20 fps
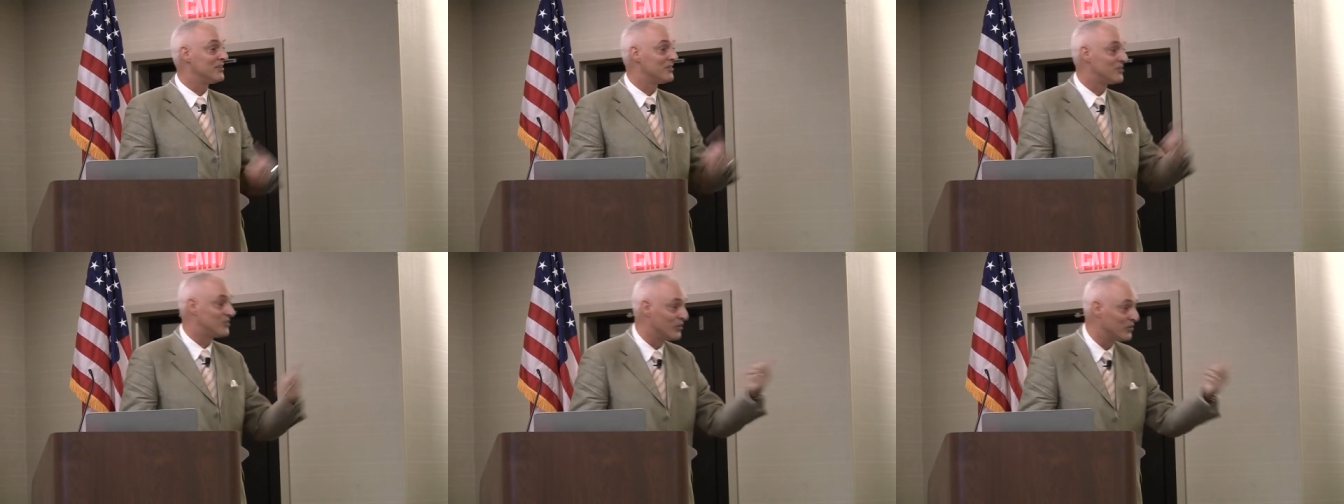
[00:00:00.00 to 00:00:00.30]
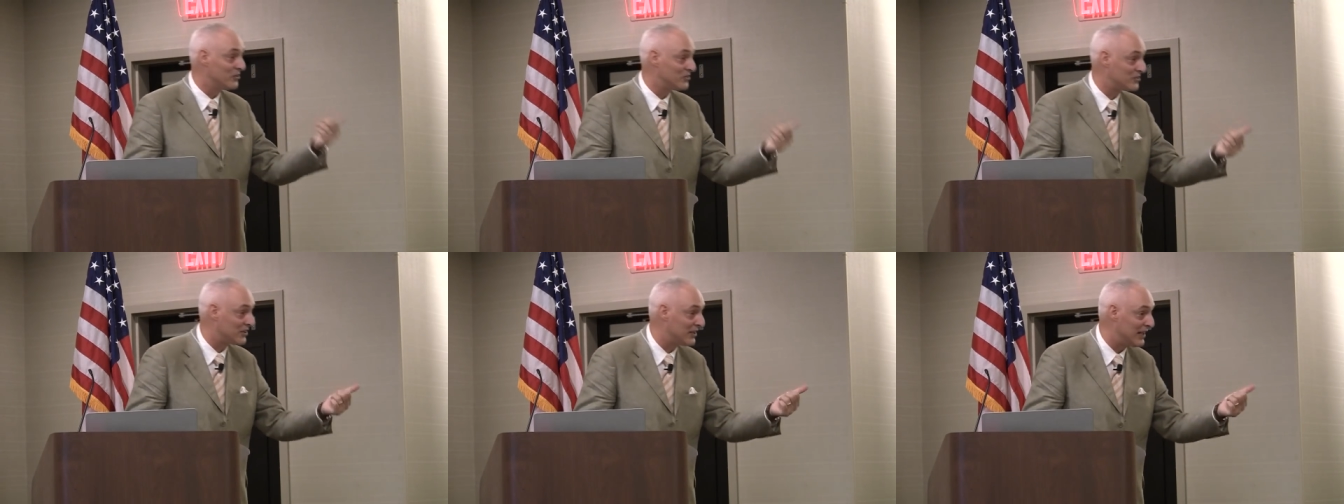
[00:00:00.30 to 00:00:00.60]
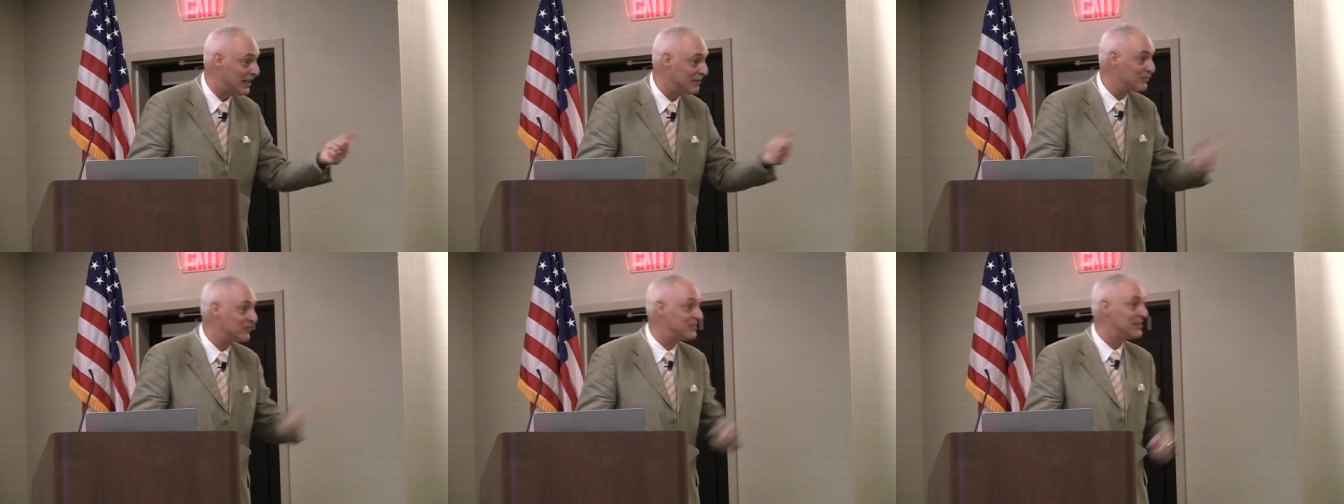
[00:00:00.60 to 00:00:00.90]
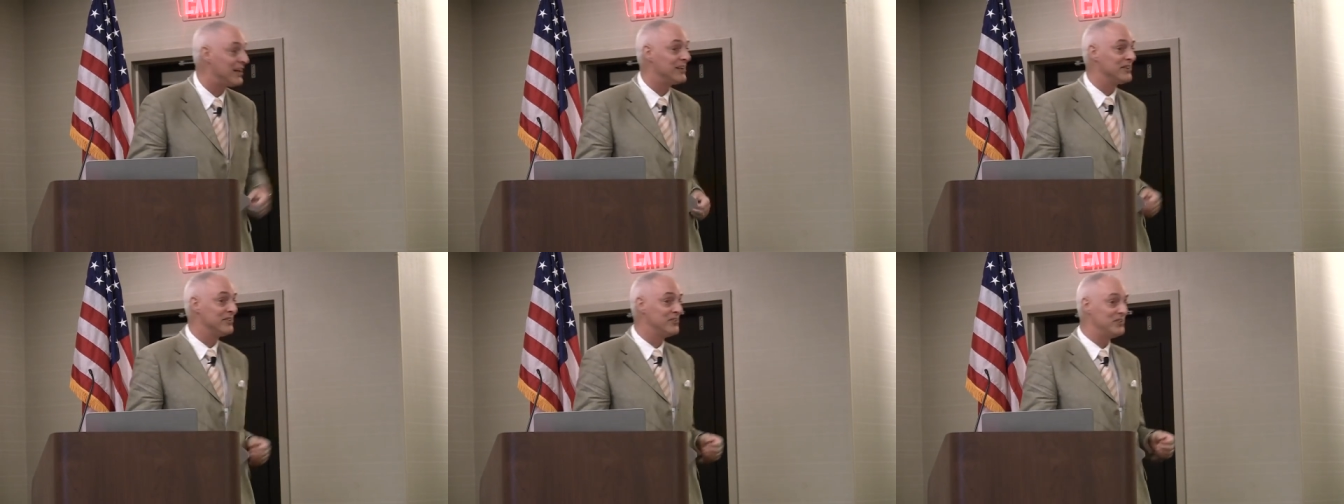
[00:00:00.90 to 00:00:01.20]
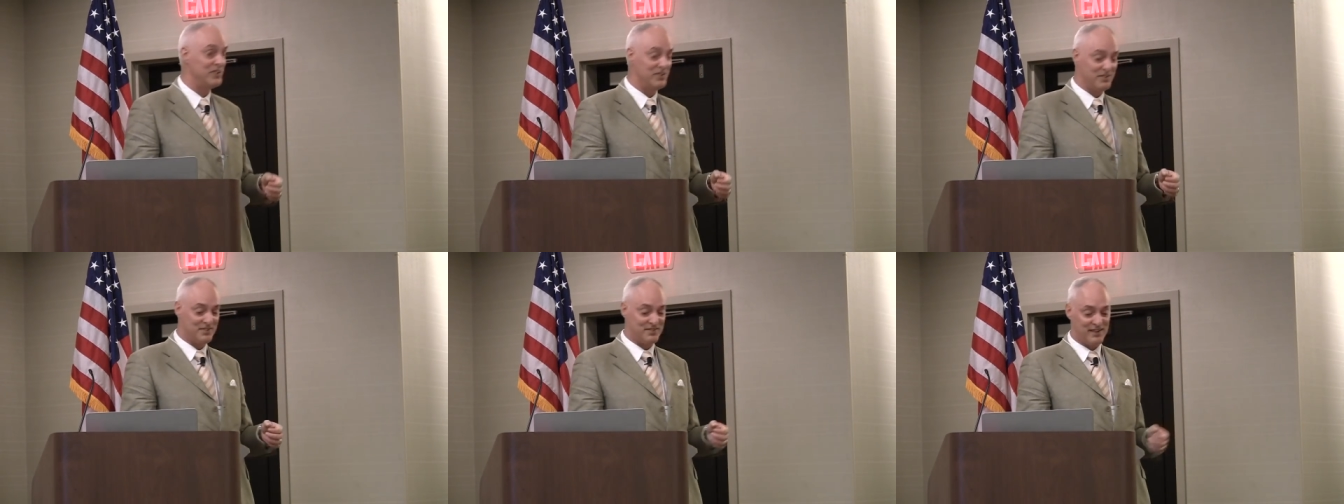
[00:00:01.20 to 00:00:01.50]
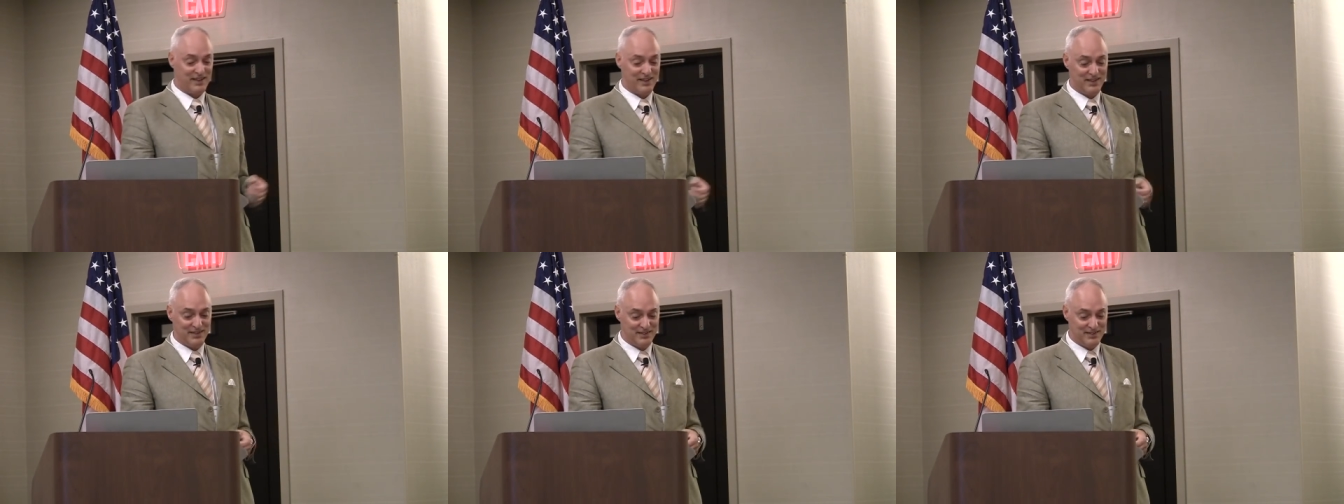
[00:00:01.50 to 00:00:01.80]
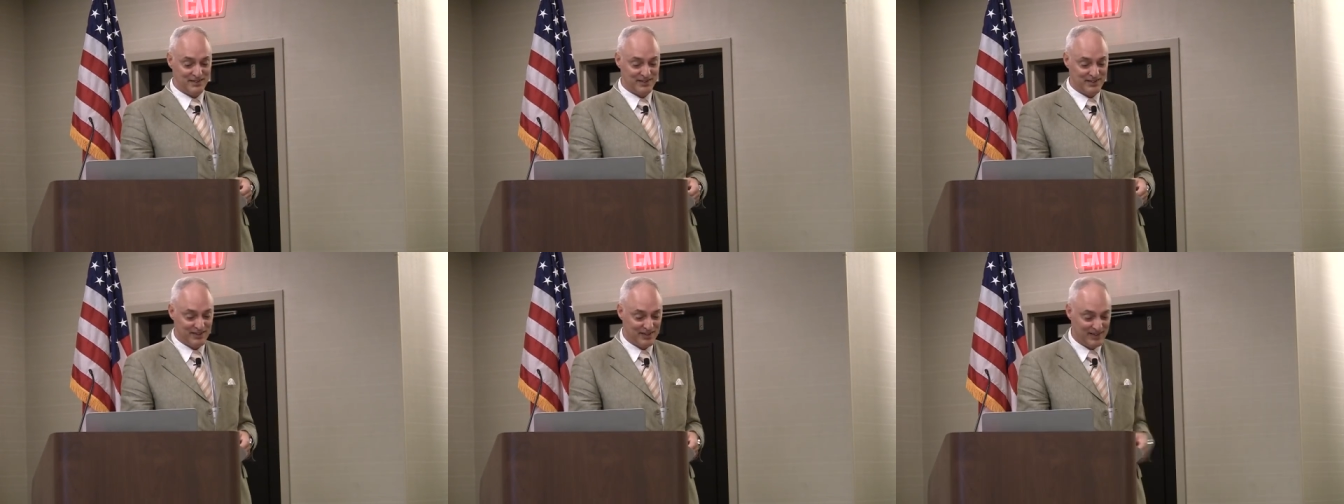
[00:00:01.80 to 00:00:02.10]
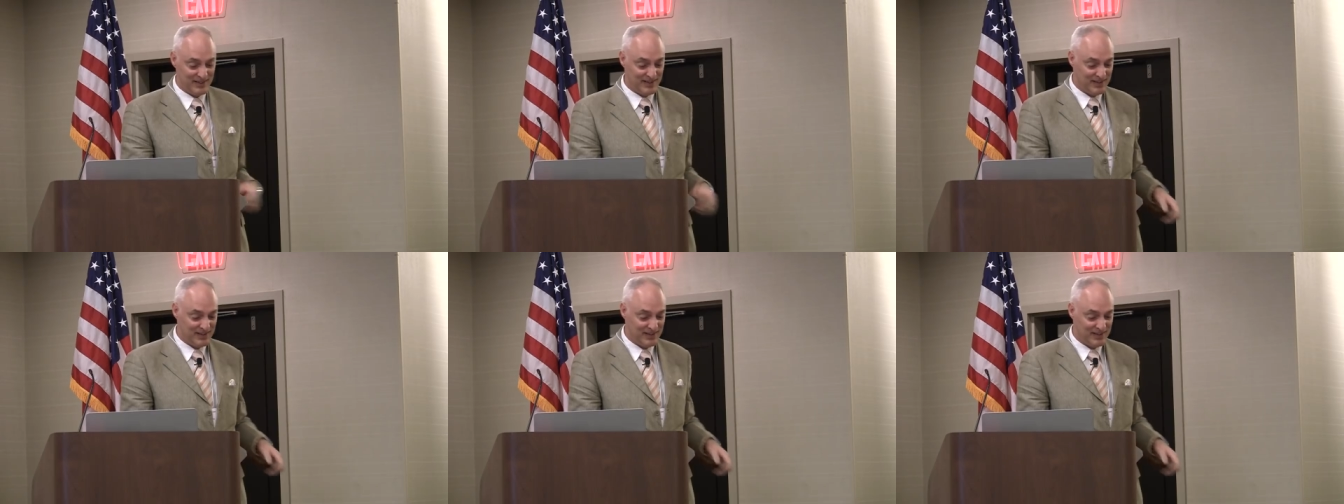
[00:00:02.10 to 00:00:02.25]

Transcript: so is climatology a science,